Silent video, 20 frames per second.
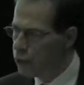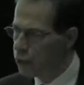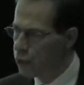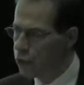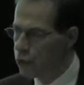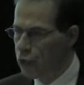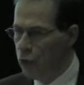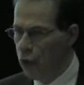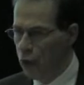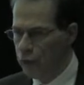you
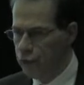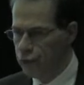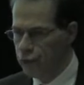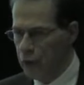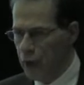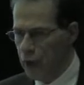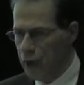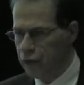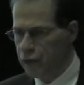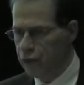can
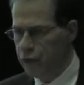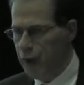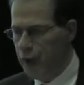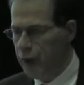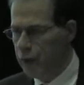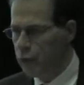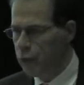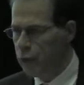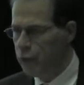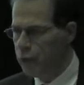contrast
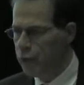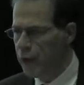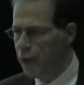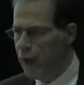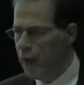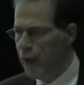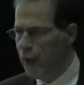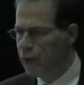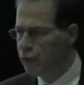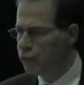that with the
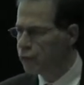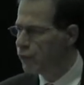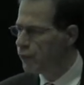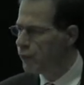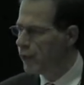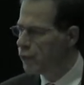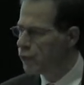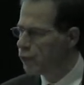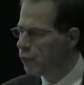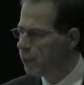last
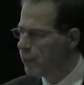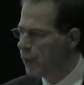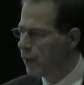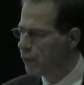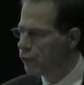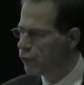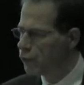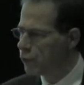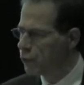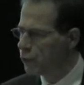federal
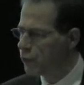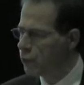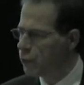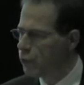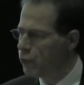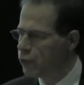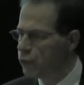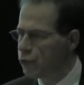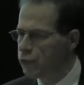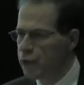budget,
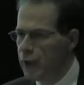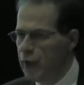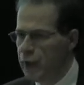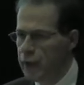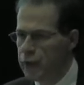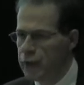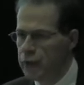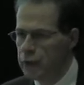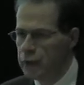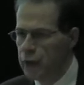which was
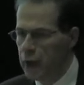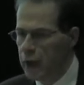handed